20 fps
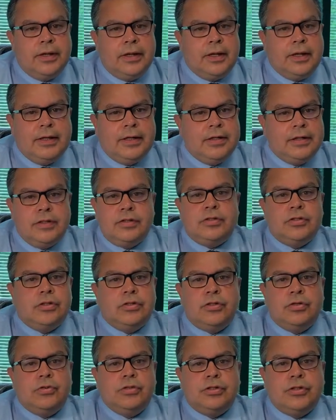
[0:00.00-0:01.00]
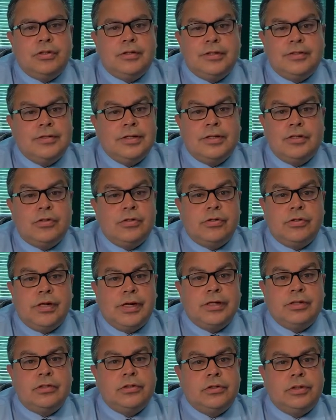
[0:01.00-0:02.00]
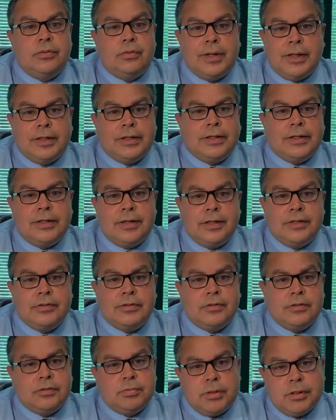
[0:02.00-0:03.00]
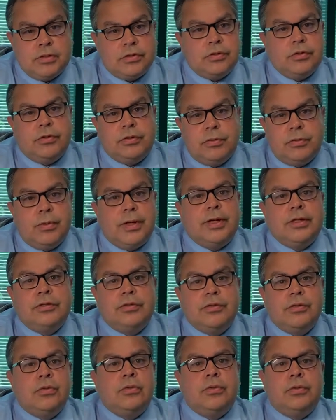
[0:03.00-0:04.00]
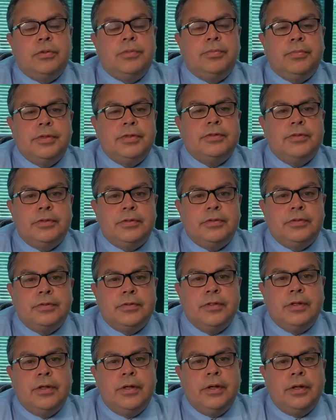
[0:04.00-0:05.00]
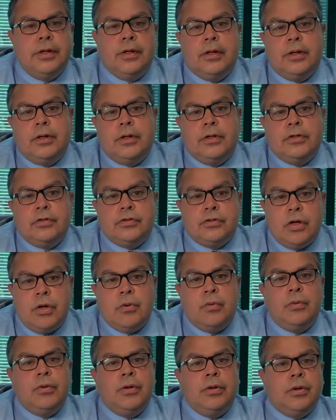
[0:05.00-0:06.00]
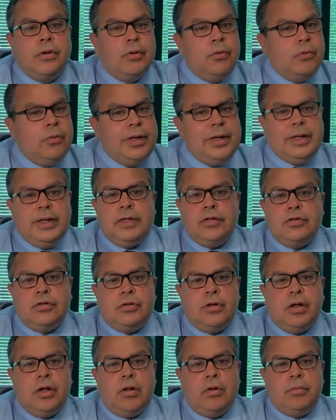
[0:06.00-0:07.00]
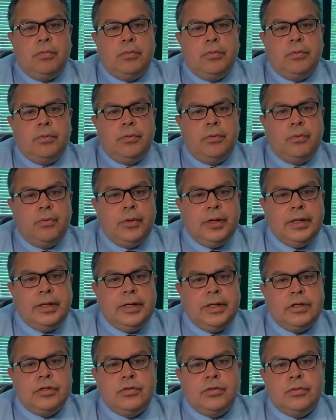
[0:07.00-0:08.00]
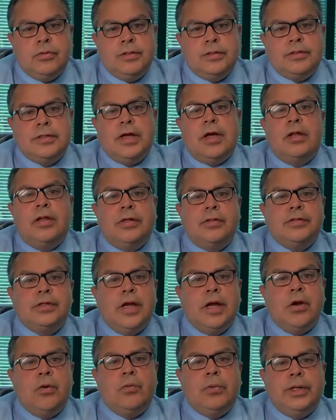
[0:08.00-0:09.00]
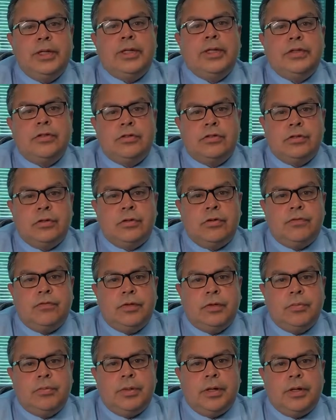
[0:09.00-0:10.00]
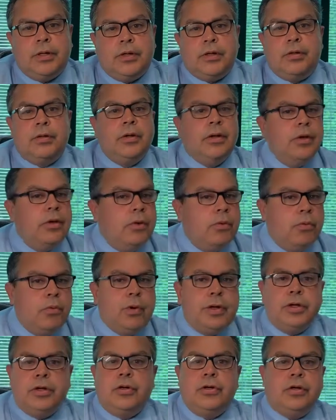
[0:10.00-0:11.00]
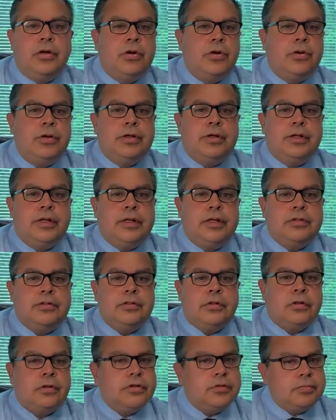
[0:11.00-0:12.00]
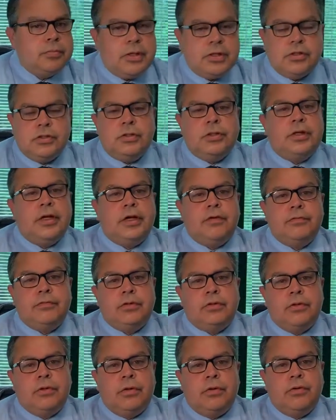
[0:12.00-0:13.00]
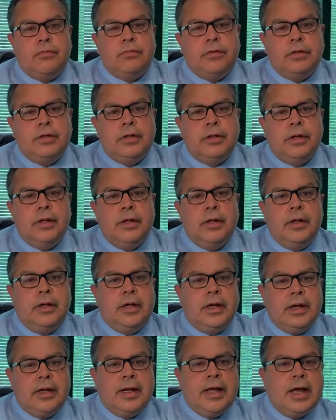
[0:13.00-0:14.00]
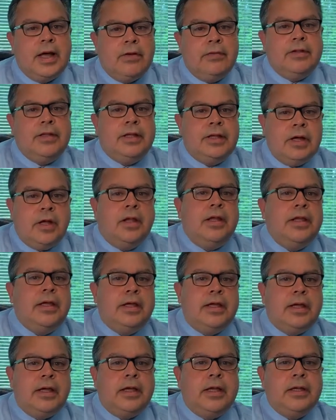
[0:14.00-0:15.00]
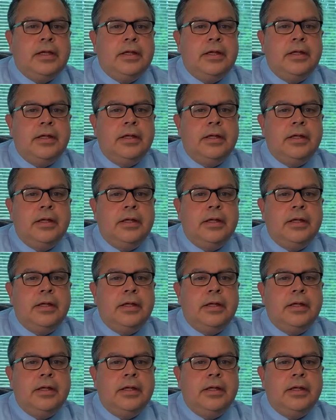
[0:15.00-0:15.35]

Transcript: and an institution that's internationally recognized, especially the Wright School of Business. So we need your help. We need you to tell us how we can serve you better, what your current needs are, especially after COVID, and how the LAA